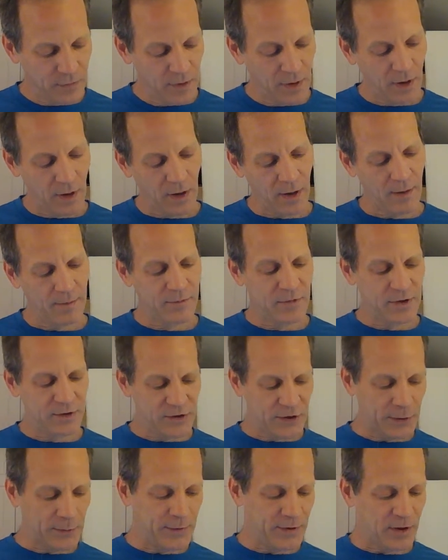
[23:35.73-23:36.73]

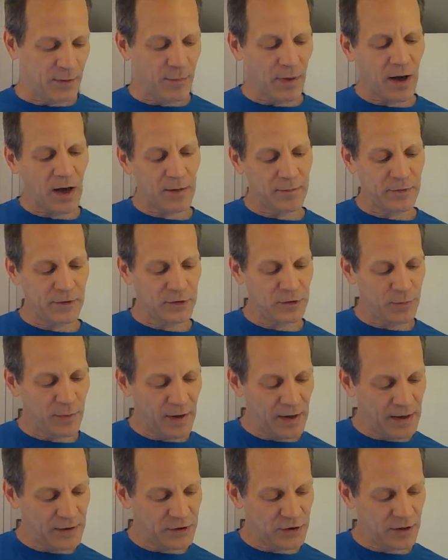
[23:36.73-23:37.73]
Continuing to the bottom of this
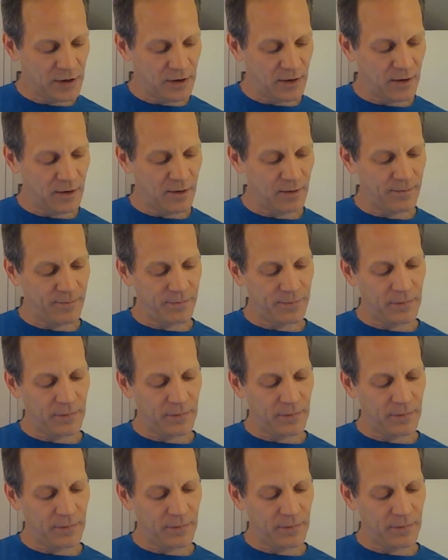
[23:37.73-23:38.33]
page here,